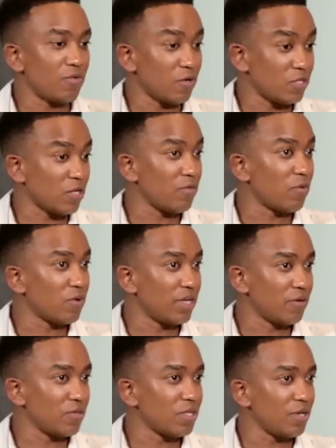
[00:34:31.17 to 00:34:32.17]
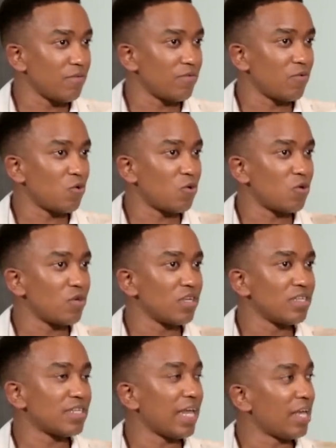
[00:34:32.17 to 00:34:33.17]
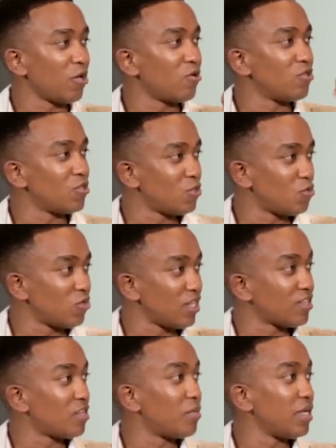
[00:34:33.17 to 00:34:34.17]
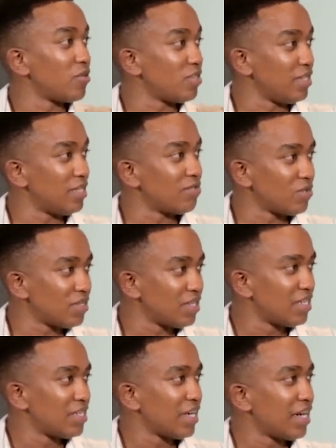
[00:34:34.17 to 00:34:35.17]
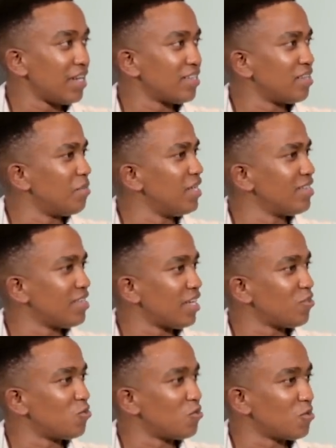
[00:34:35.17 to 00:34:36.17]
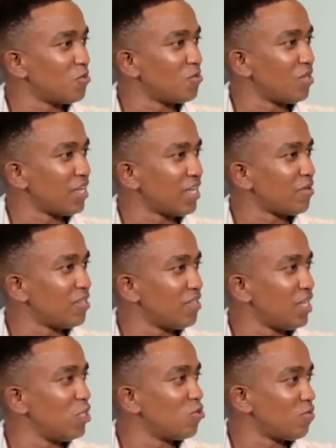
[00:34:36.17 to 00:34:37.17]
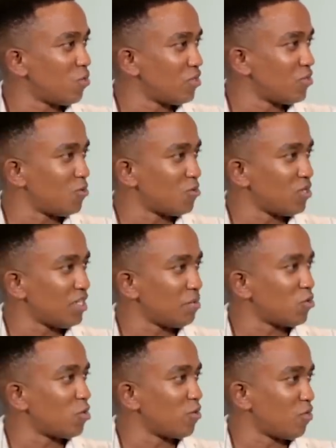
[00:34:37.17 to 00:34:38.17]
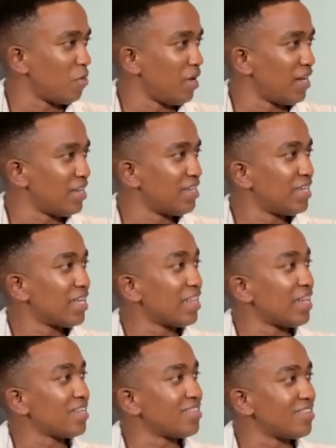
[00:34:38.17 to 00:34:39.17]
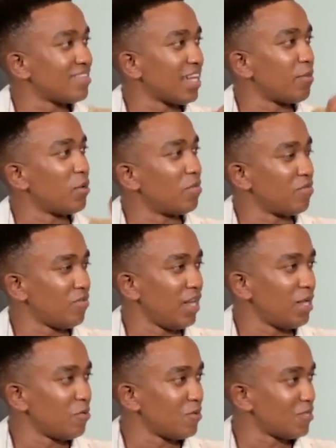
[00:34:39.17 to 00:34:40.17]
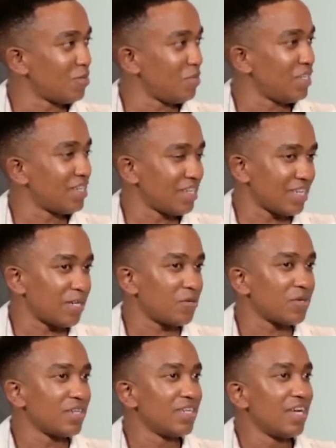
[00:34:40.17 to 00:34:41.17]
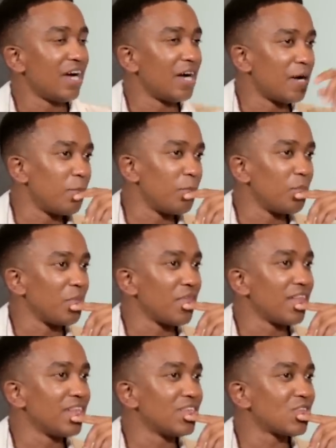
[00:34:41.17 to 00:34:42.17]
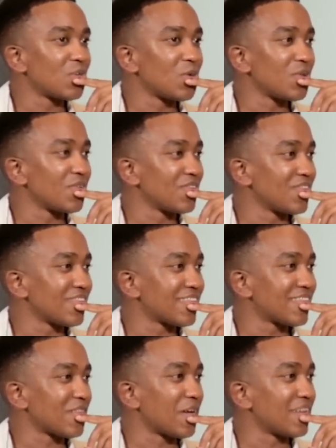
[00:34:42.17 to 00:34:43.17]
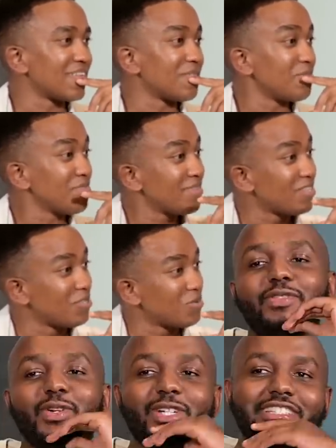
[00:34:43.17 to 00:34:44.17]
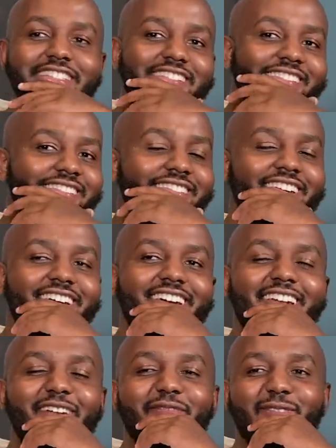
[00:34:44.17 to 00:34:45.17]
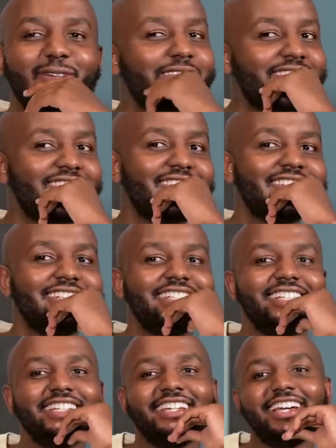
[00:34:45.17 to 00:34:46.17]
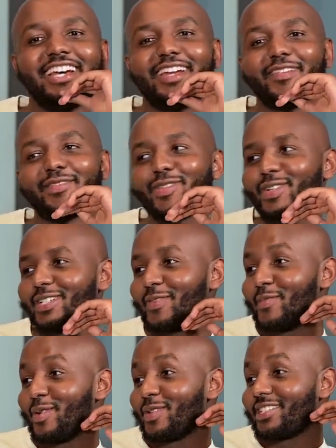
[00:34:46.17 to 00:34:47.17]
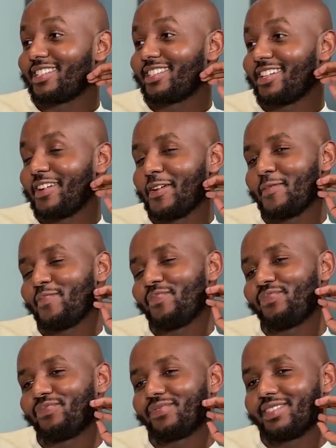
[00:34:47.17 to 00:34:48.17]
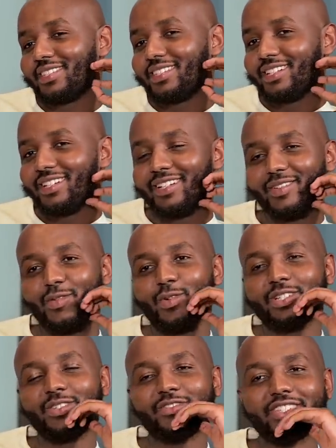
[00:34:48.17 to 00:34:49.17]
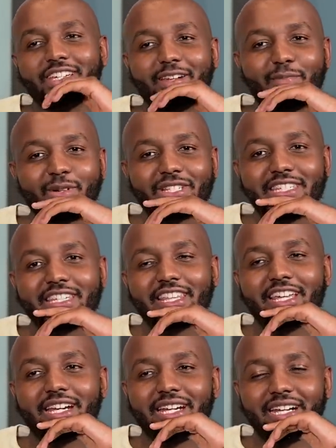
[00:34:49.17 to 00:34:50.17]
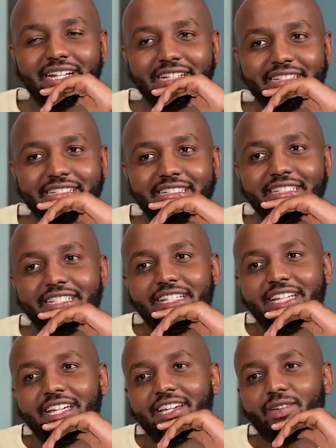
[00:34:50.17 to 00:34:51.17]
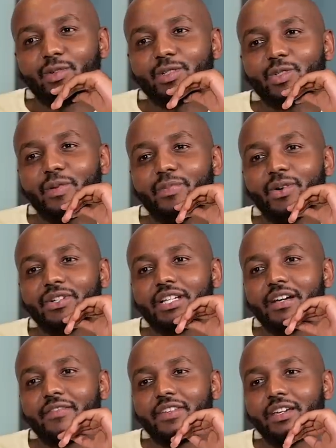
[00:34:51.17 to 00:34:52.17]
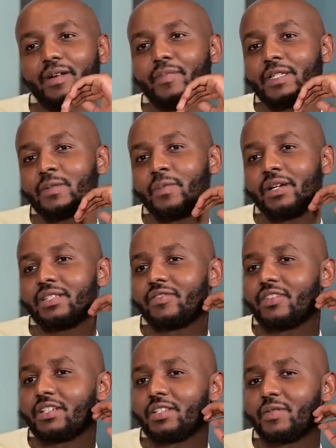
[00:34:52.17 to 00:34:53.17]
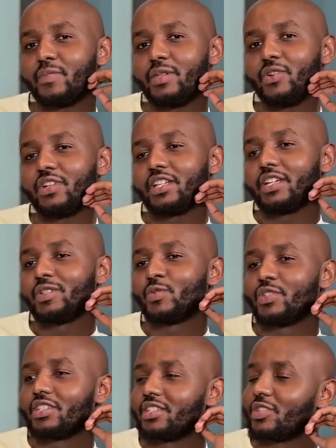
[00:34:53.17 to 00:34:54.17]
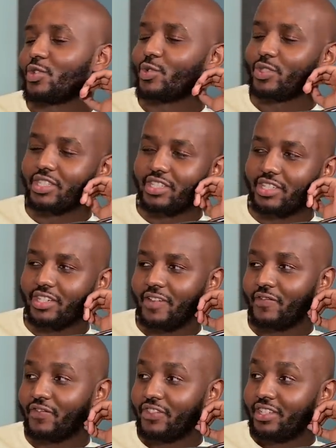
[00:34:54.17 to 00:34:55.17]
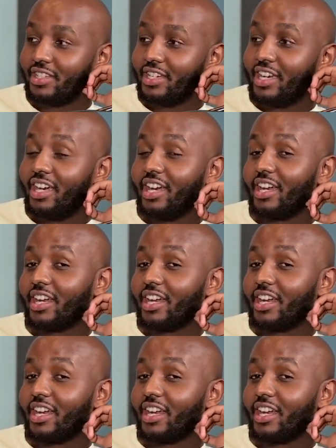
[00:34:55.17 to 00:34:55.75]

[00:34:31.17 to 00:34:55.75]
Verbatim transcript: You, said you felt guilty for taking on the story that somebody else had given. Yeah. And there's an amazing TED talk called like the danger of one story. I'm sure you're yeah, familiar. That's yeah, the yeah. same I'm feeling when you're speaking now. Um. So, so hmm? did thought? Did and I've did thought? You, did you, and I've thought hmm? about mm-hmm. um, mm-hmm. what you said about tethering, and also about having a perspective that is beyond that which is in your own city. Mm.